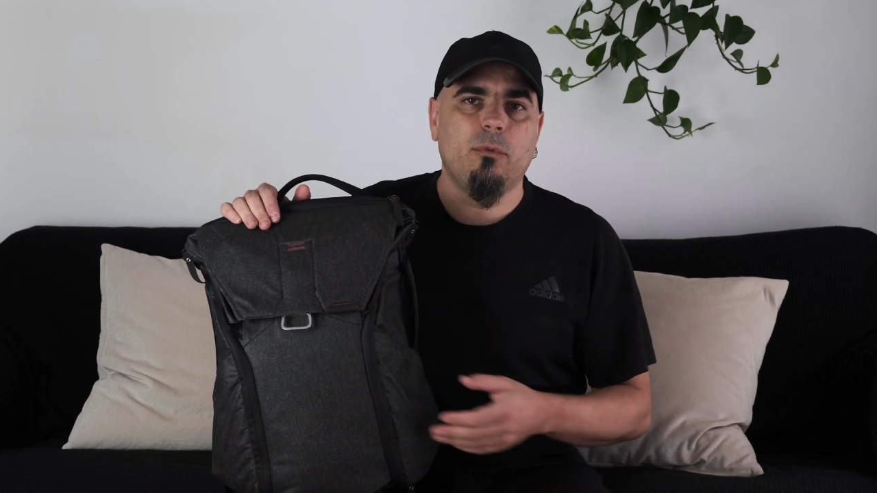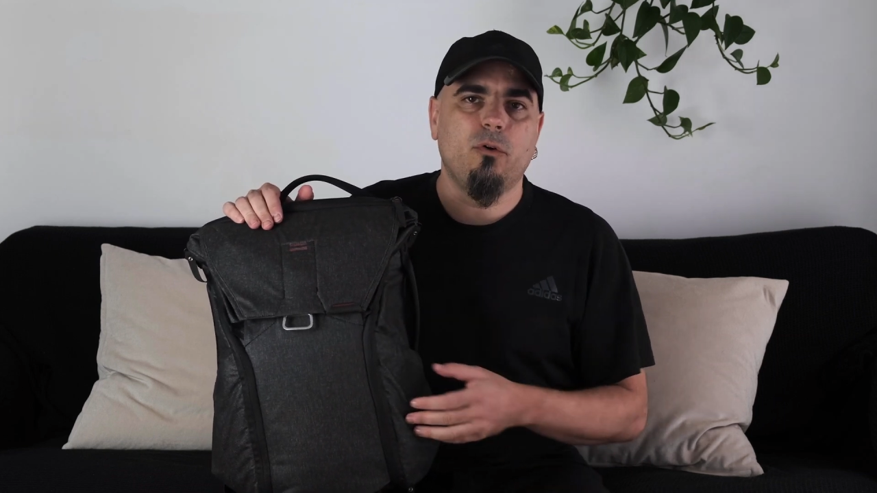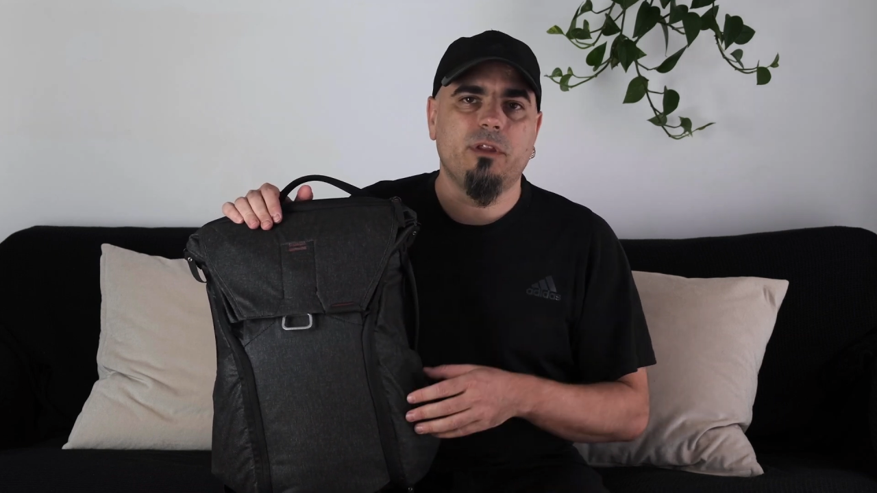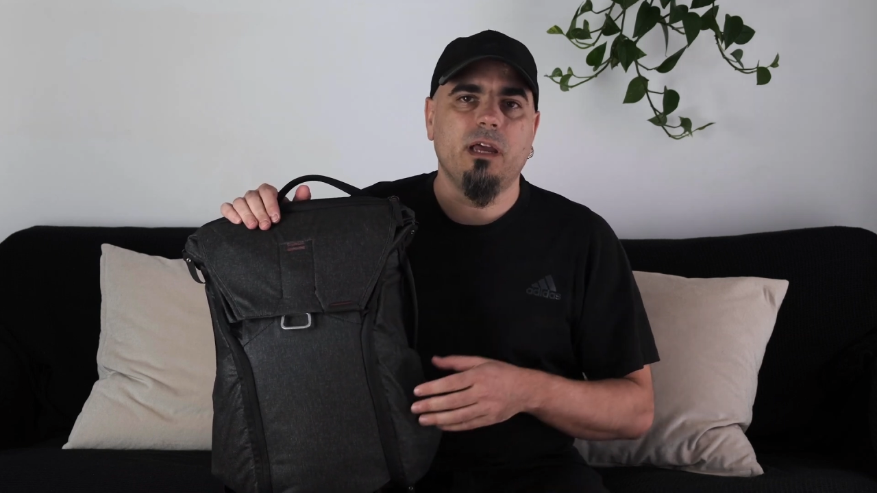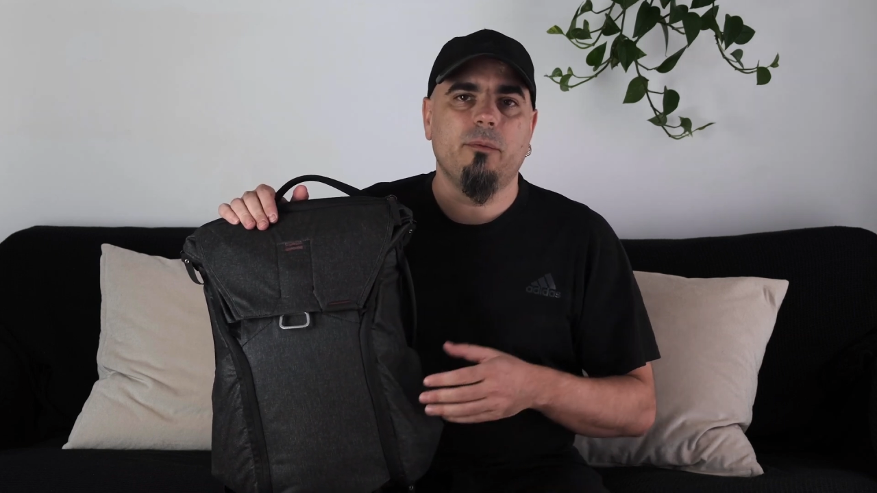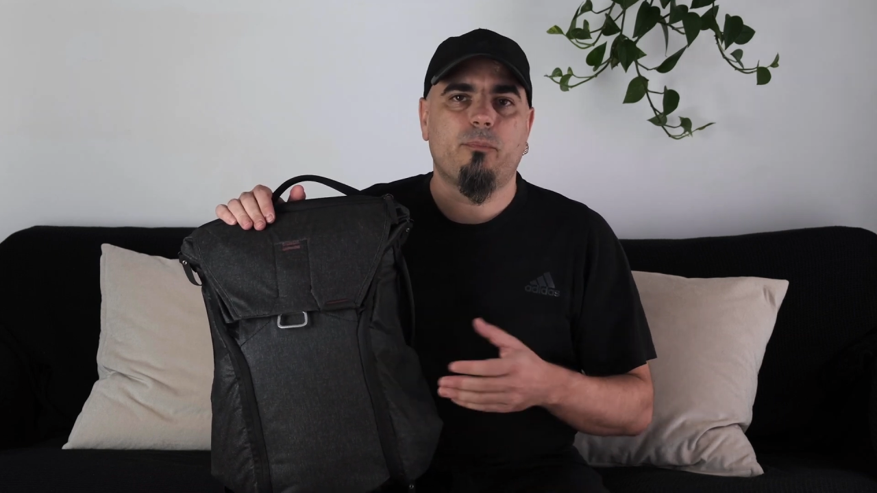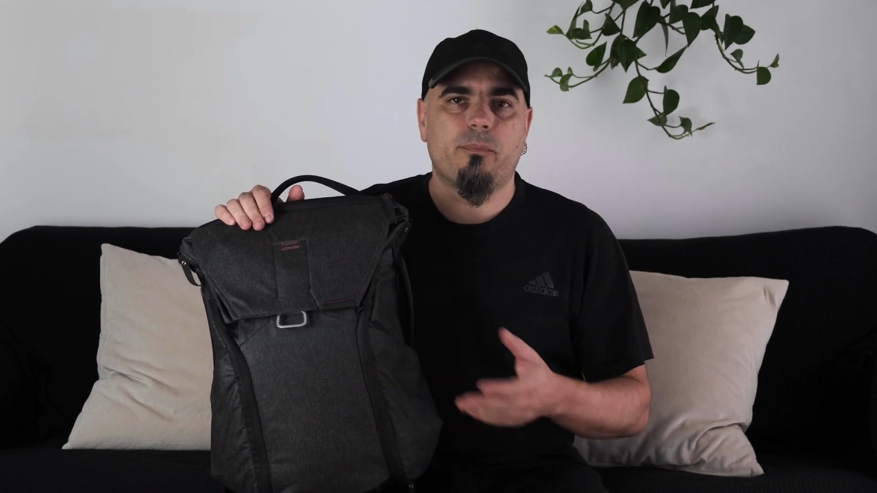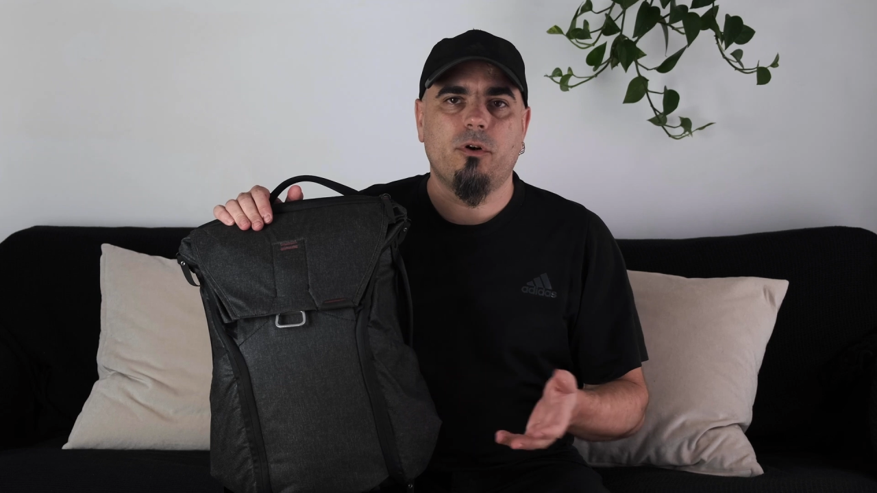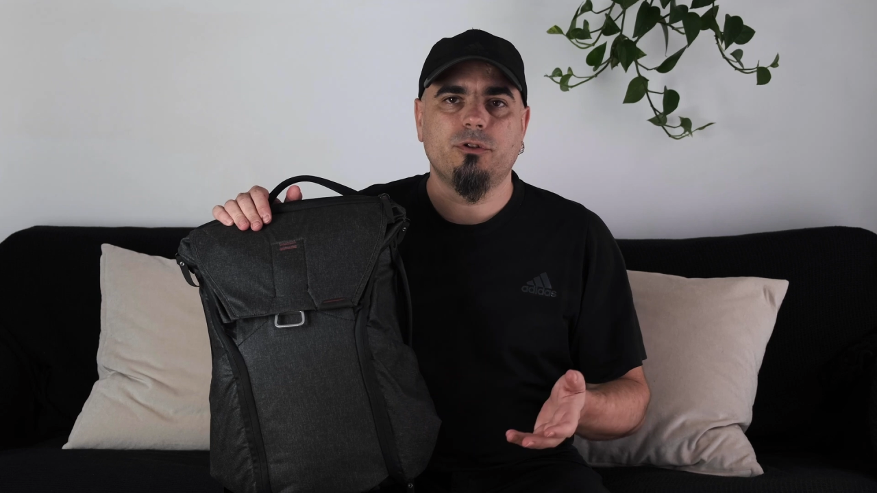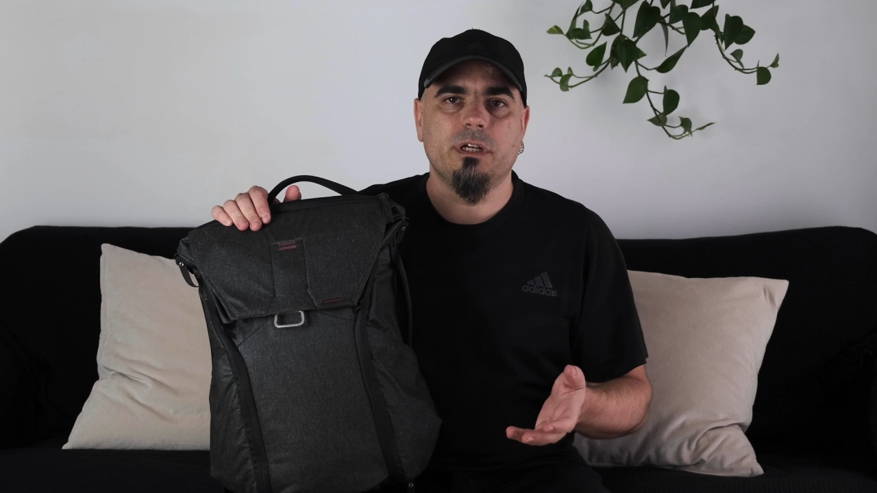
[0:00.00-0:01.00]
of their
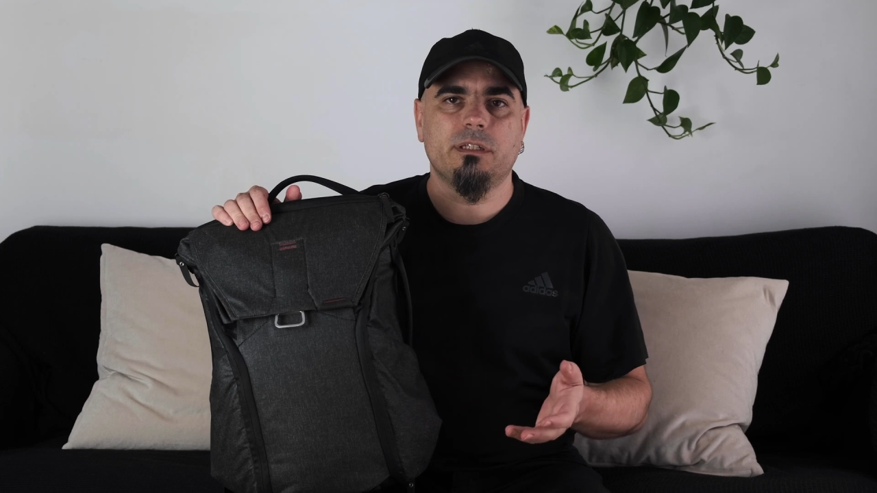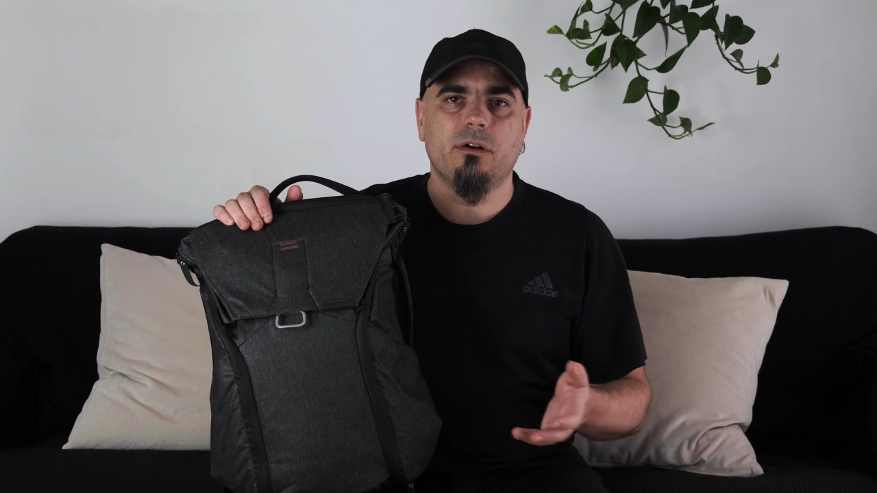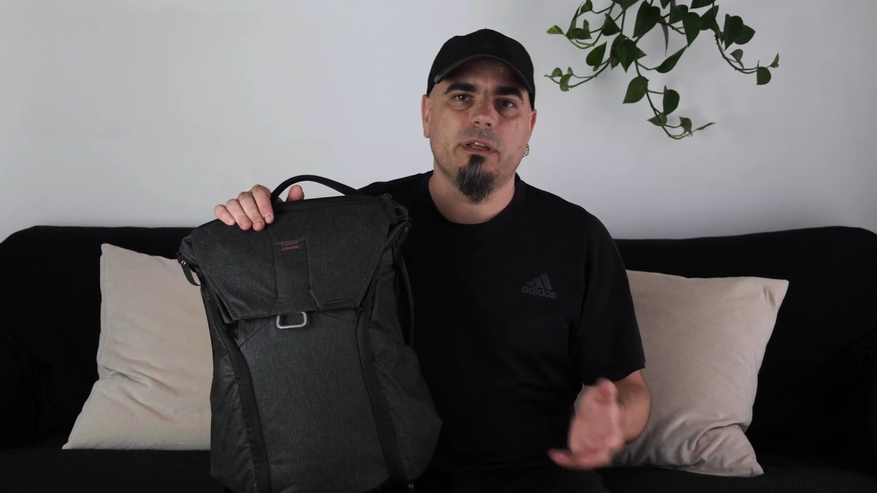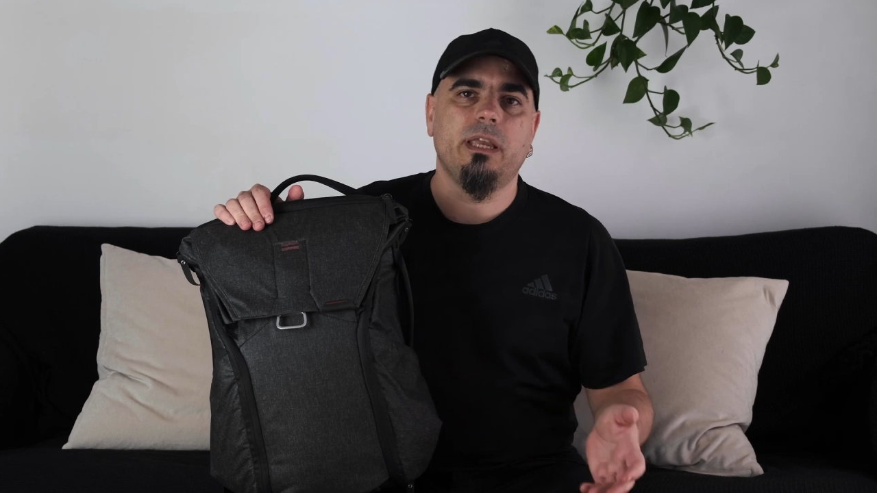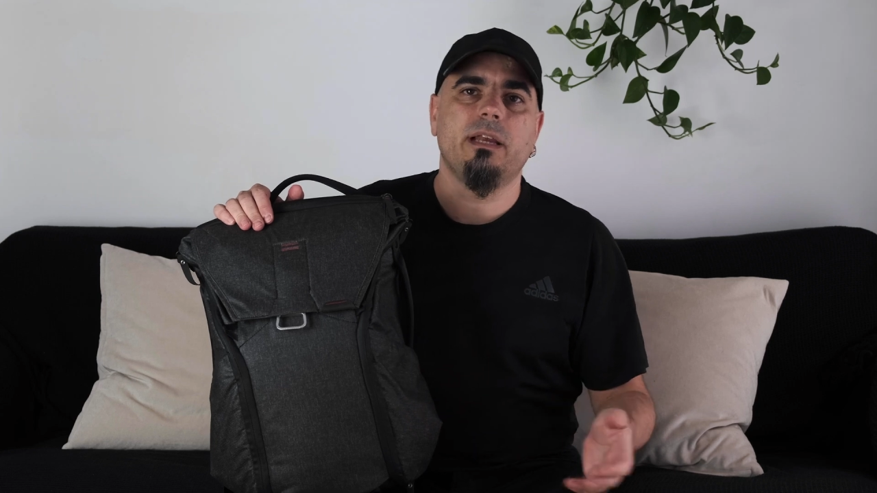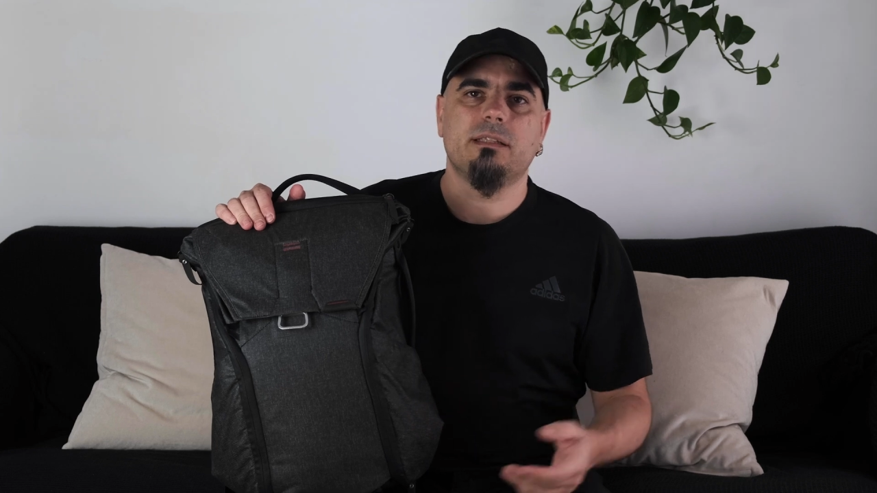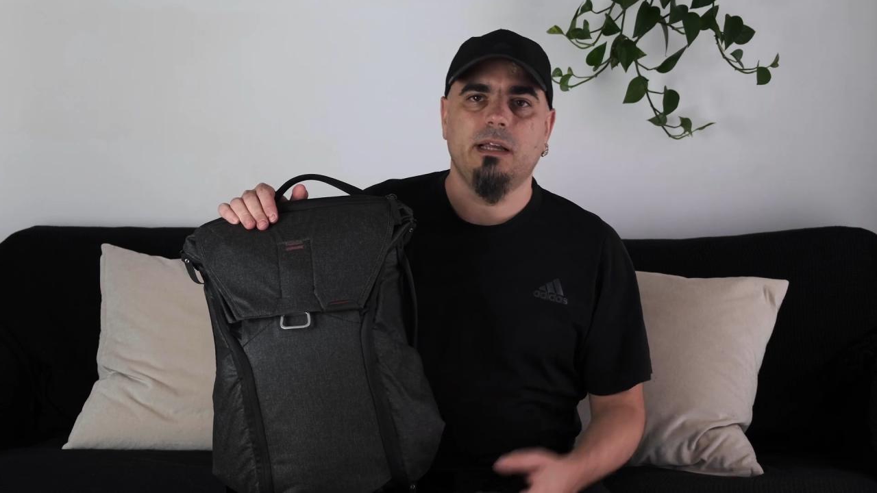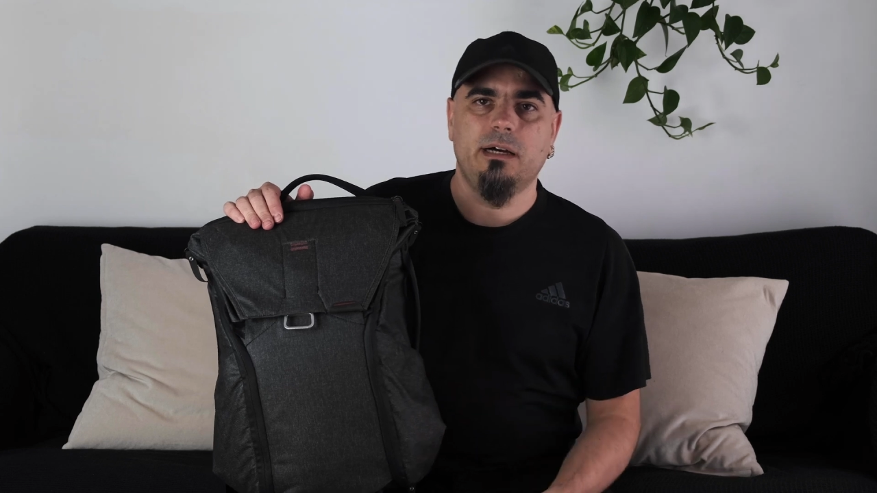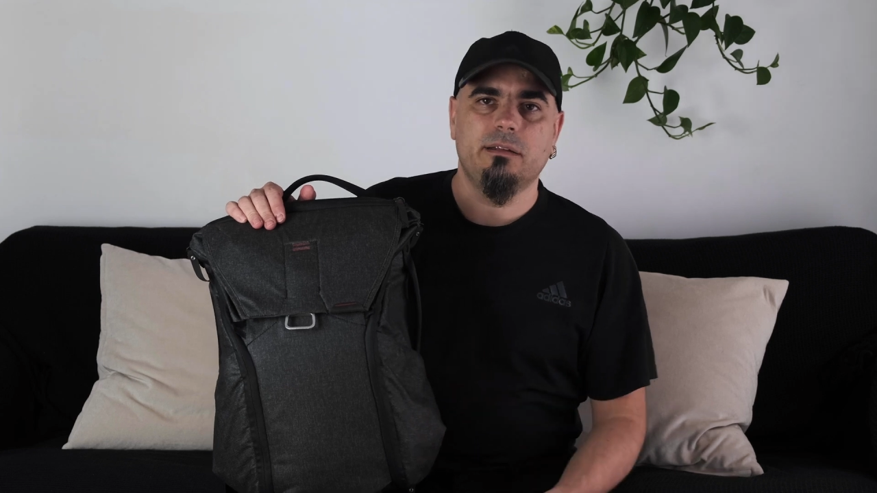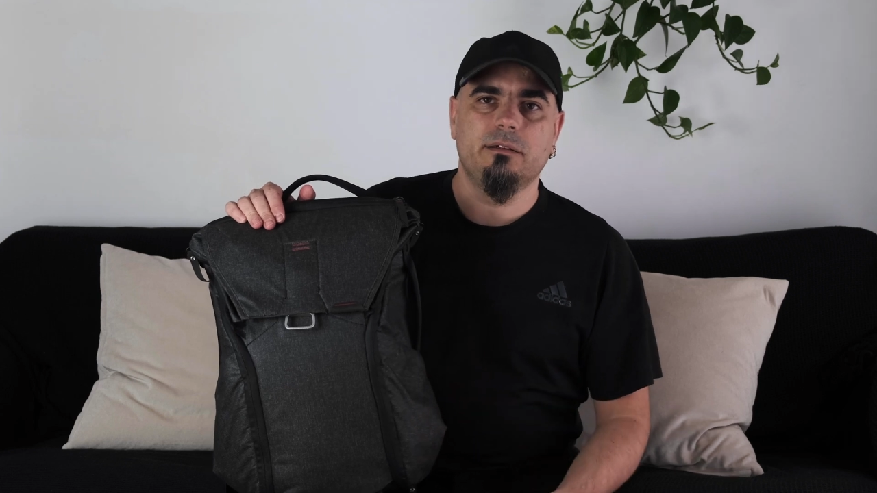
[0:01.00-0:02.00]
projects on
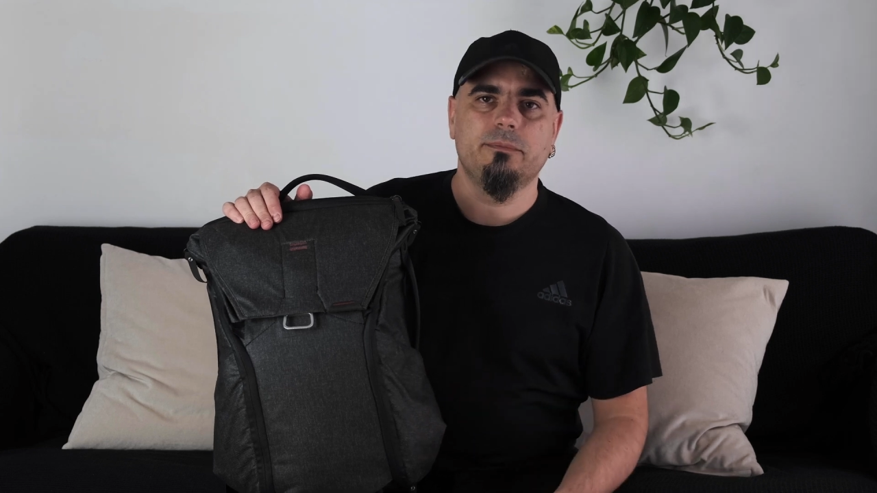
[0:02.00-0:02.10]
Kickstarter,